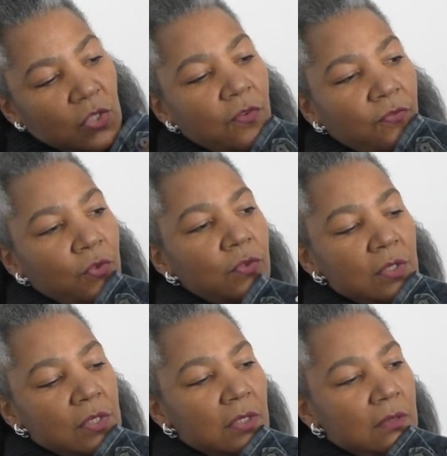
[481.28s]
to the
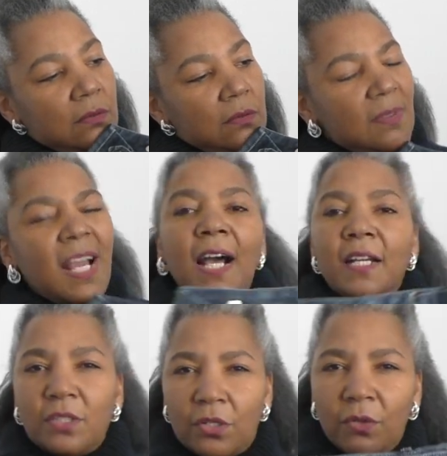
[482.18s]
front. I
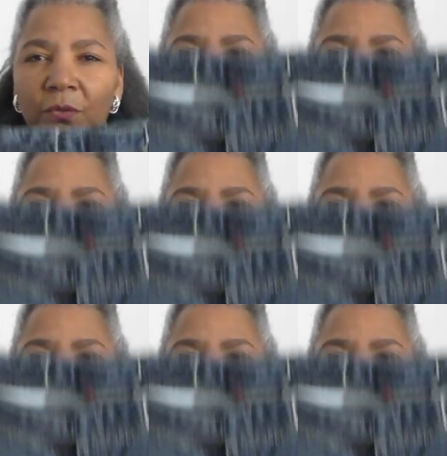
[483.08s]
don't know.